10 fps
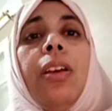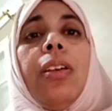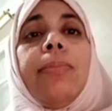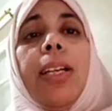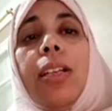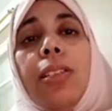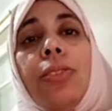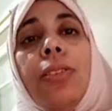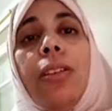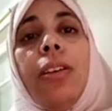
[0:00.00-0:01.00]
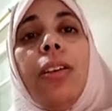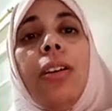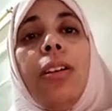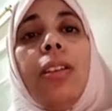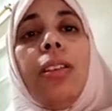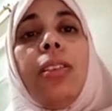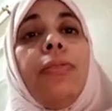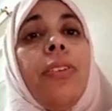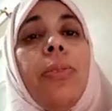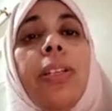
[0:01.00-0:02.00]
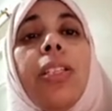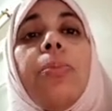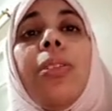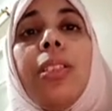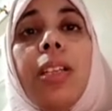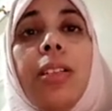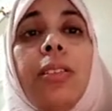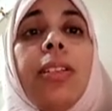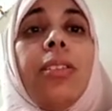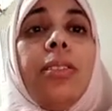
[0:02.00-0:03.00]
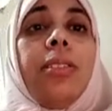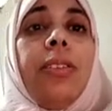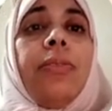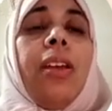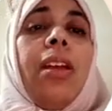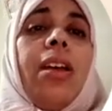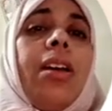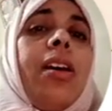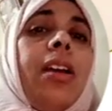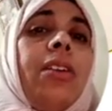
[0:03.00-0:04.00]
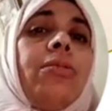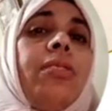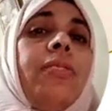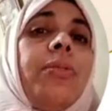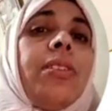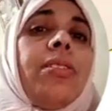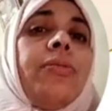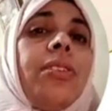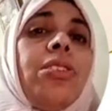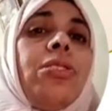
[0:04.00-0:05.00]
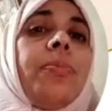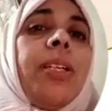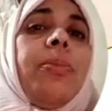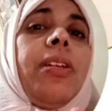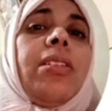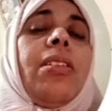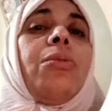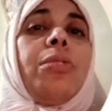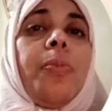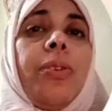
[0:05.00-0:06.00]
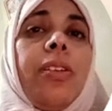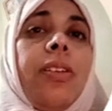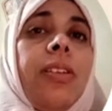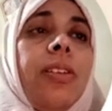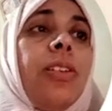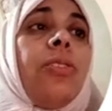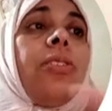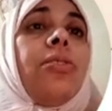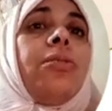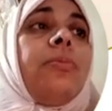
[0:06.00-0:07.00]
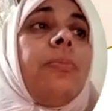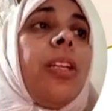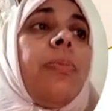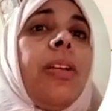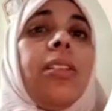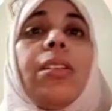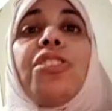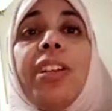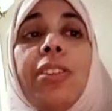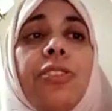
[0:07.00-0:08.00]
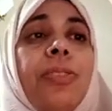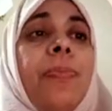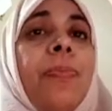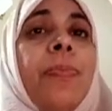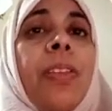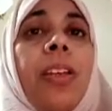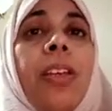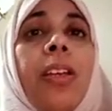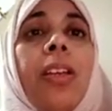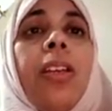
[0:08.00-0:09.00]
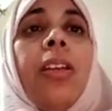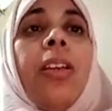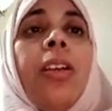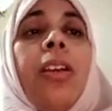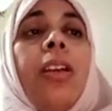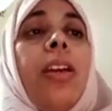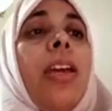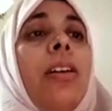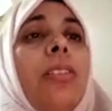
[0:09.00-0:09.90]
and McAllister, the following is more detailed, exhaustive account of the reasons for teachers manipulating the course book in order to manipulate and change. Here,